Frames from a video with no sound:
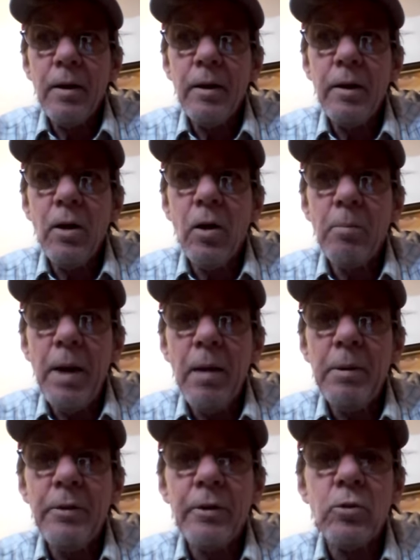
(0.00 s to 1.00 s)
you know,
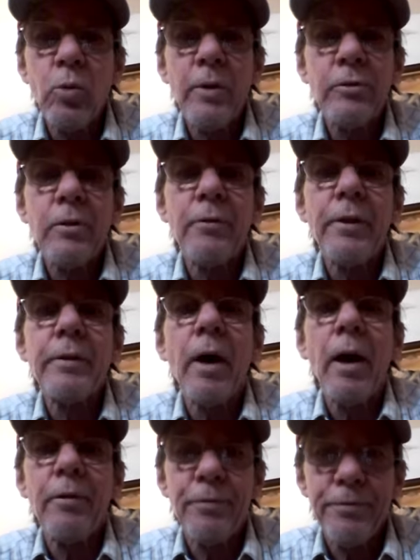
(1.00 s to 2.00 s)
maybe the twist of the
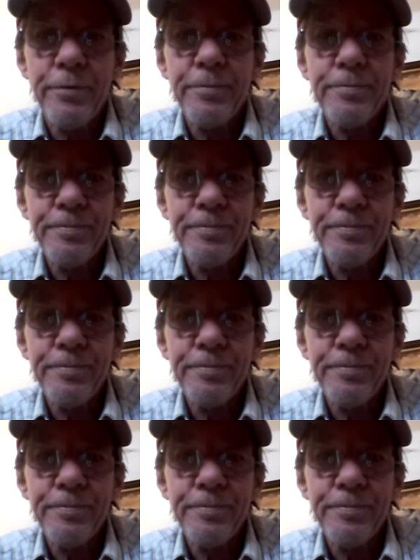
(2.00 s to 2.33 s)
knife